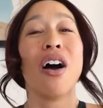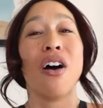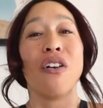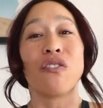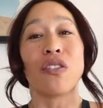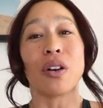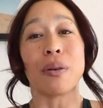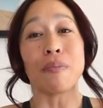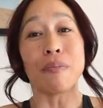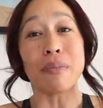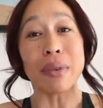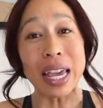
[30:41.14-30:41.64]

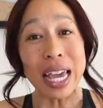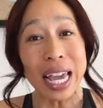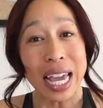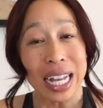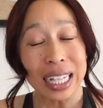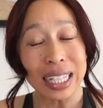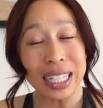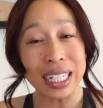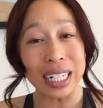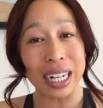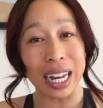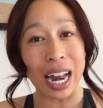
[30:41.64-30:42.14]
For me,
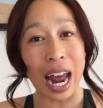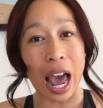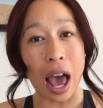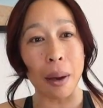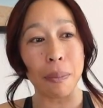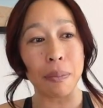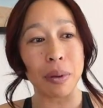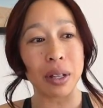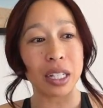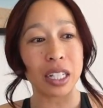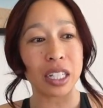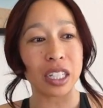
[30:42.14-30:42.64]
it didn't
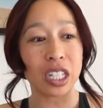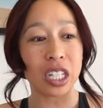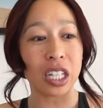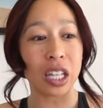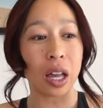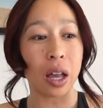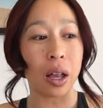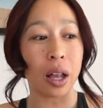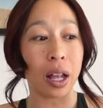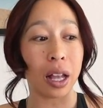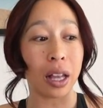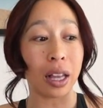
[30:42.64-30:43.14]
happen
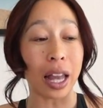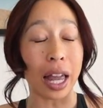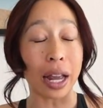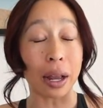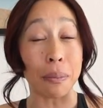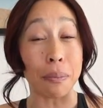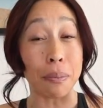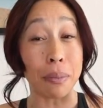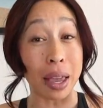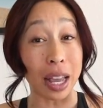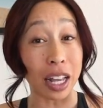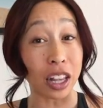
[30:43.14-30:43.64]
until like
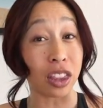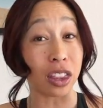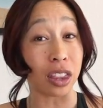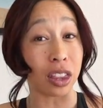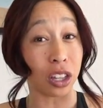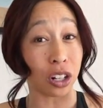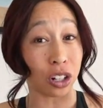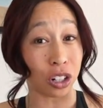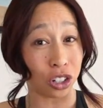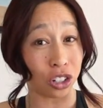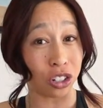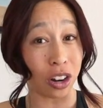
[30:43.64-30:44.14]

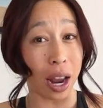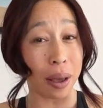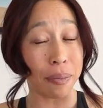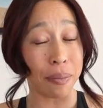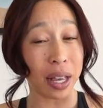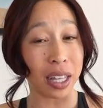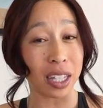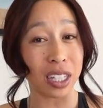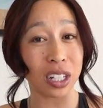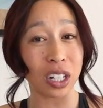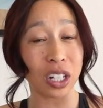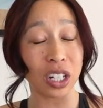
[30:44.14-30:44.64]
mid-third
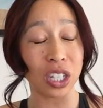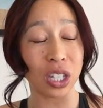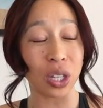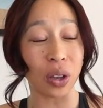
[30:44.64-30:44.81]
trimester.